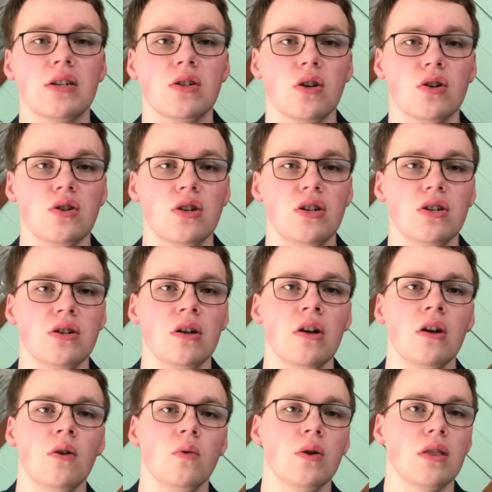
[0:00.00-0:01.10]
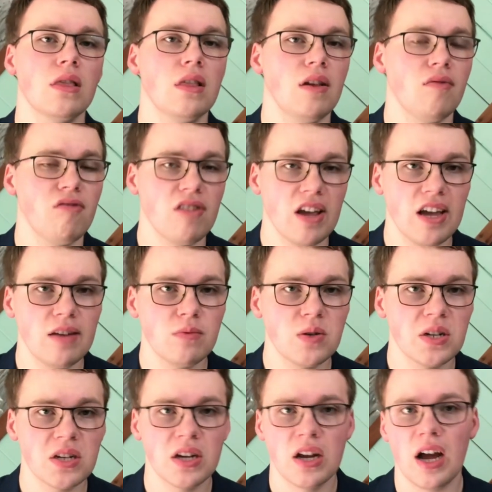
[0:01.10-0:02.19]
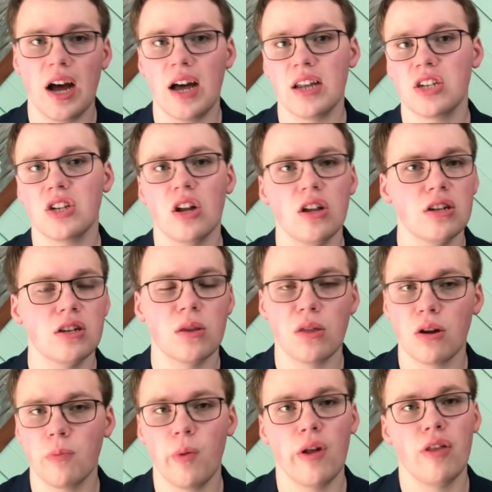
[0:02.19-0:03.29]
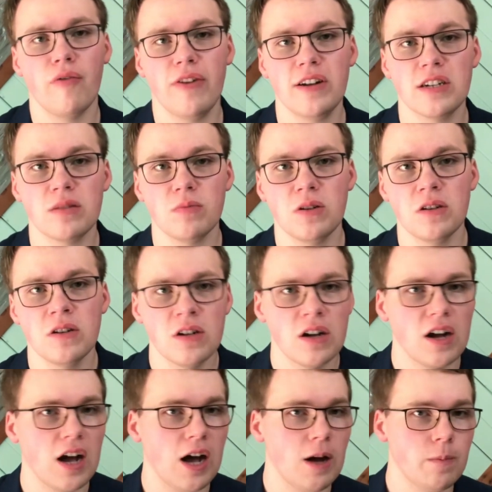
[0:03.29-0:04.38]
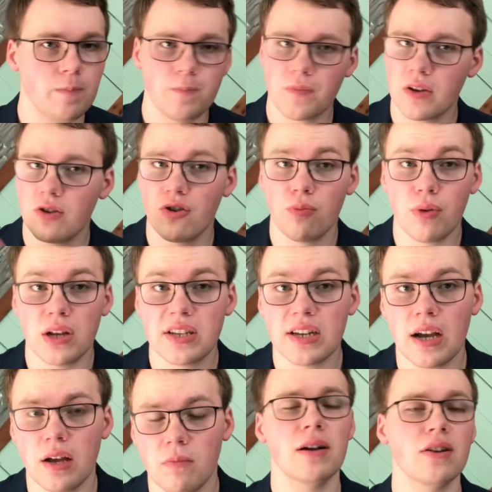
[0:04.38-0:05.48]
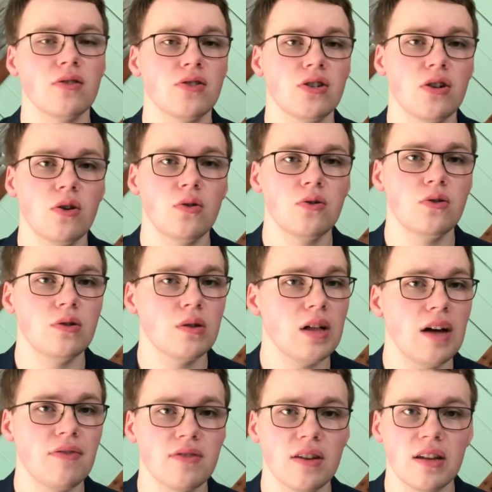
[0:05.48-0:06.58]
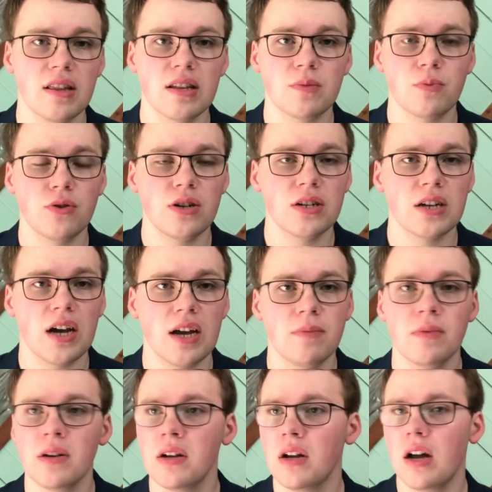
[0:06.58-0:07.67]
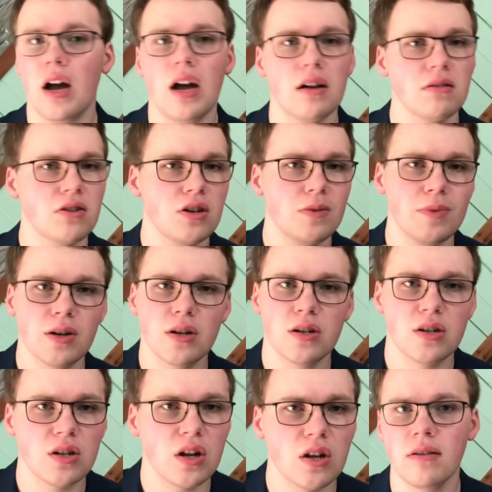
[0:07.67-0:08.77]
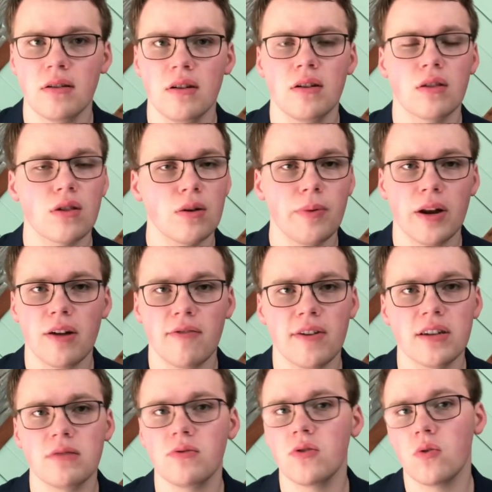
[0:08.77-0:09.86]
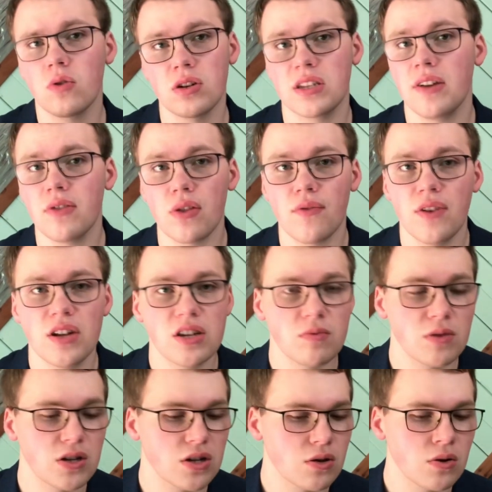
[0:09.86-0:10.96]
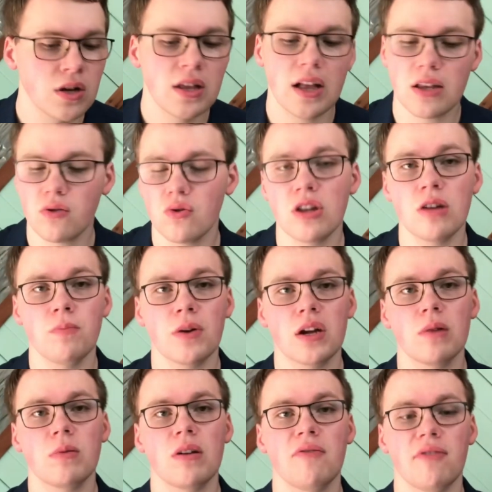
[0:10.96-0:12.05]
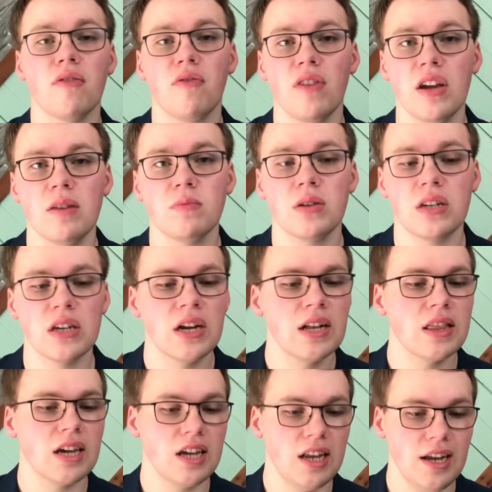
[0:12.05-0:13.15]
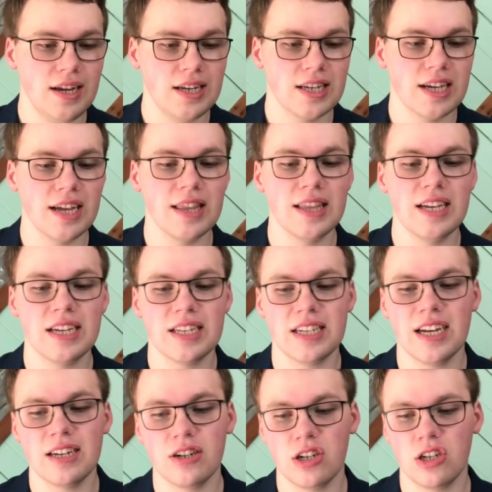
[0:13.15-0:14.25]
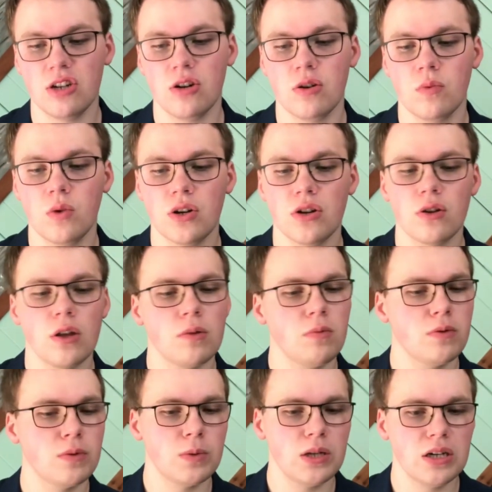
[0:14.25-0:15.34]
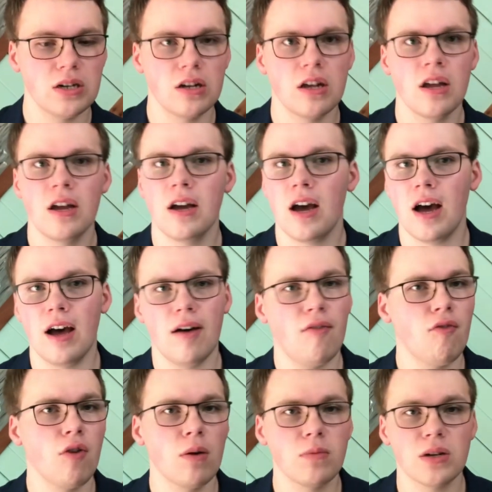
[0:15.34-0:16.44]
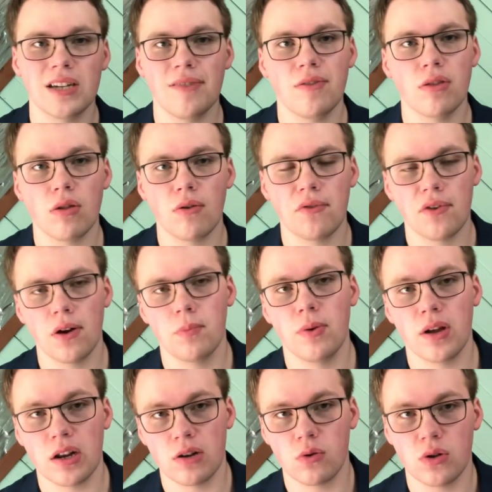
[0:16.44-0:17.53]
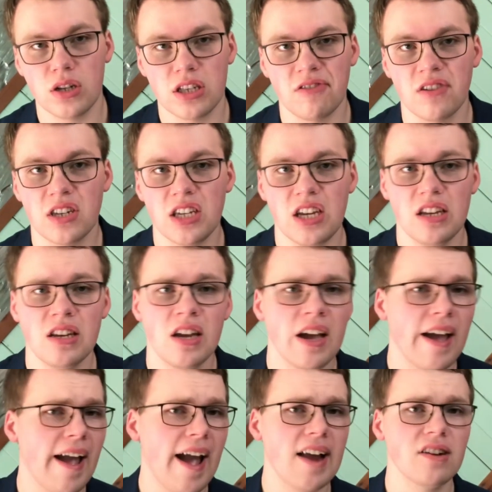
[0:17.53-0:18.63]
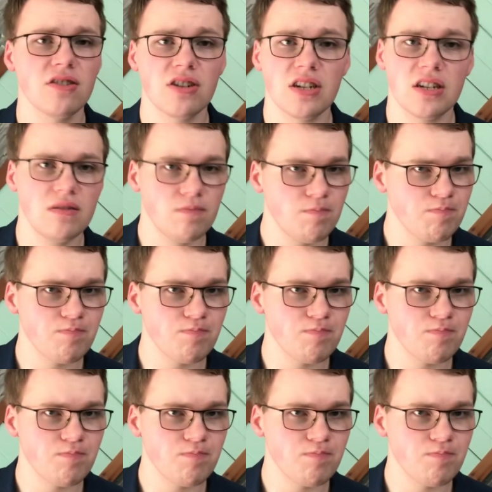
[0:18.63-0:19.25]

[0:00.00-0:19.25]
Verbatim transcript: dollars deal with the Flames. Uh, solid third-pair defenseman. Uh, could replace a guy like Michael Stone, who left at this point in time. Uh, could be a good solid third-pair defenseman or seventh defenseman, so that's a really good pickup there for the Flames. The Canadians get Elias Anderson on a one-year league minimum deal, uh, former seventh overall pick in twenty seventeen. Anderson,